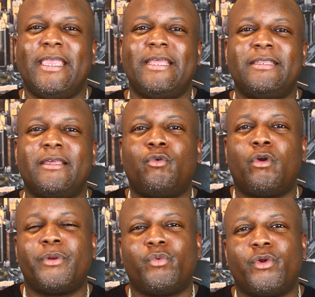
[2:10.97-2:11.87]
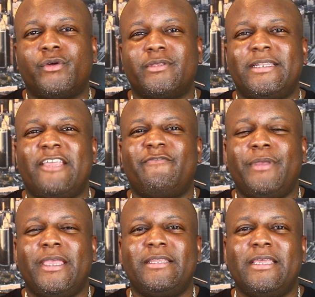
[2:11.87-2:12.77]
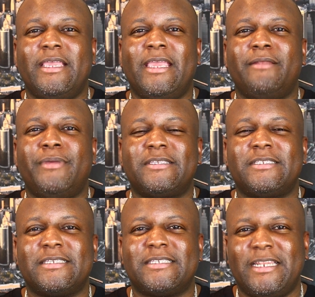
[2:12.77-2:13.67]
in the corporate world and they've been in business,